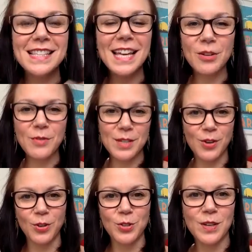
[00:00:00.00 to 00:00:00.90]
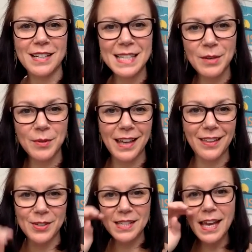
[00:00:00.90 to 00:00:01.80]
the end result, and you can see what that
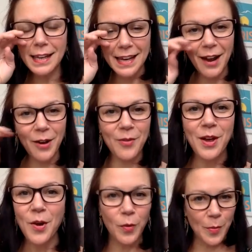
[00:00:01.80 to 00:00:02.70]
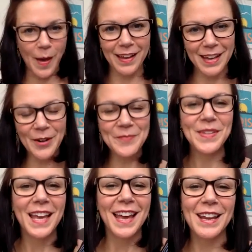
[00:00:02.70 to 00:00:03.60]
looks like. And now we're back here.
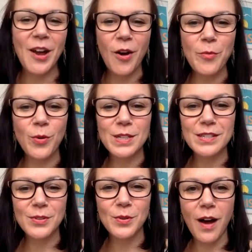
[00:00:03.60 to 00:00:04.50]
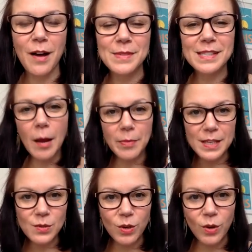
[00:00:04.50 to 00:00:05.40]
Now I'm going to um, stop
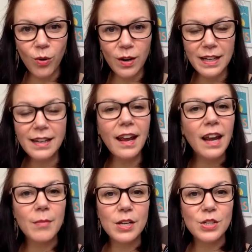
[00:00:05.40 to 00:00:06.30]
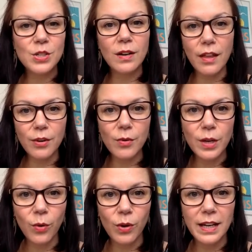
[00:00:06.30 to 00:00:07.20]
this recording, and I'm going to do another
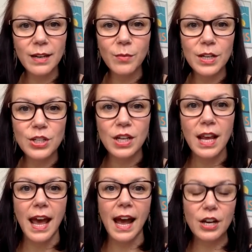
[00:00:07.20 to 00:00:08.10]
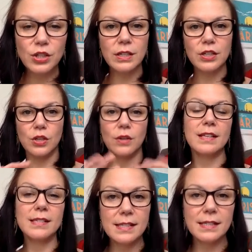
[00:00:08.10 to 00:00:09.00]
recording, which actually should,
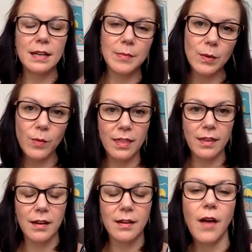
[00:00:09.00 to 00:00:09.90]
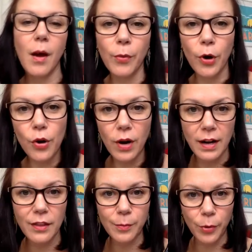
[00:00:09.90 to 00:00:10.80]
this is going to be with a, a pro,
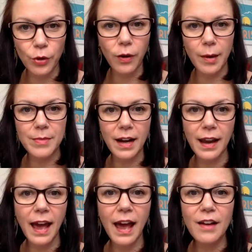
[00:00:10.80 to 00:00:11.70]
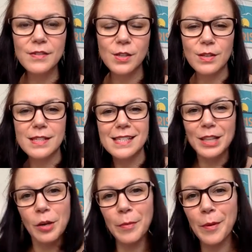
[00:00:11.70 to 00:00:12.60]
another program that I have. So this is a
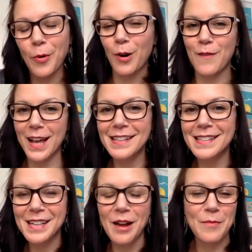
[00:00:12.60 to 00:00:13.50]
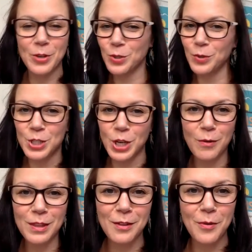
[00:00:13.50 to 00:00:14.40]
little bit more advanced. Um, I'll totally share
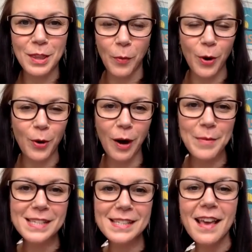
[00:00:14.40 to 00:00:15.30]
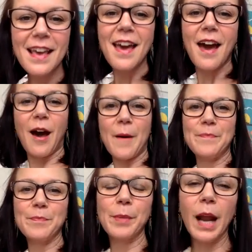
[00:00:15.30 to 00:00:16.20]
with you what the program is,
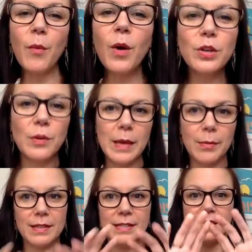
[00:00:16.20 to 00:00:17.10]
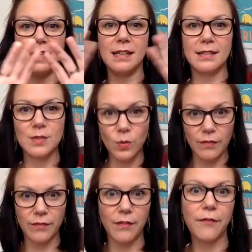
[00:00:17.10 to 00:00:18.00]
um, but I want you to be able to see sort
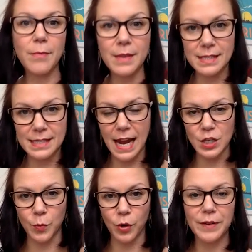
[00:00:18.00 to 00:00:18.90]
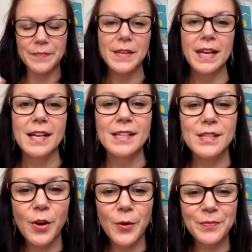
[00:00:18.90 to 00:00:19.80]
of from this dashboard.
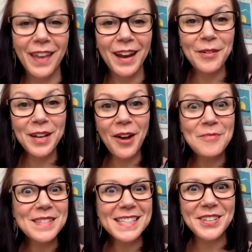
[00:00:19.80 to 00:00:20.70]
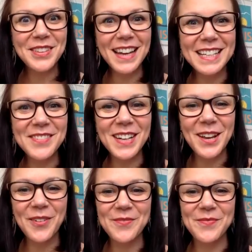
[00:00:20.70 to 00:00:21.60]
So here we go. See you in the next
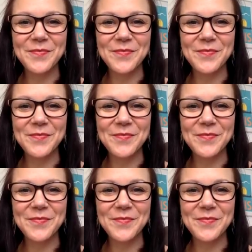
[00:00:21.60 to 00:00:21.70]
video.